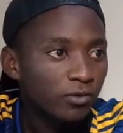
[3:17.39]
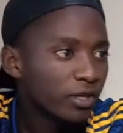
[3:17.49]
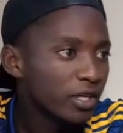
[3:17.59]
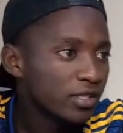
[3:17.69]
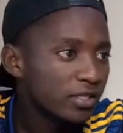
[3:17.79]

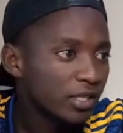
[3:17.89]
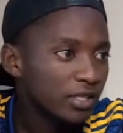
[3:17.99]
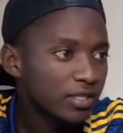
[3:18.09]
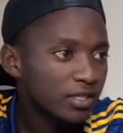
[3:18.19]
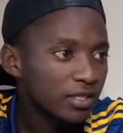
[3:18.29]

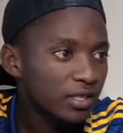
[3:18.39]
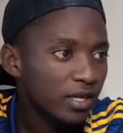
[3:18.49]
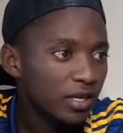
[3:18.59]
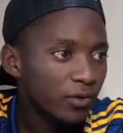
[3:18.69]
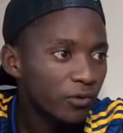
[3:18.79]
creators.
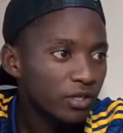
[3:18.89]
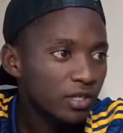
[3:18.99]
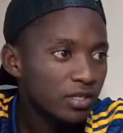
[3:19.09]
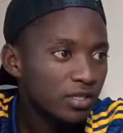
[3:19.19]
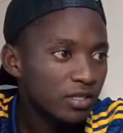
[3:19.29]
We did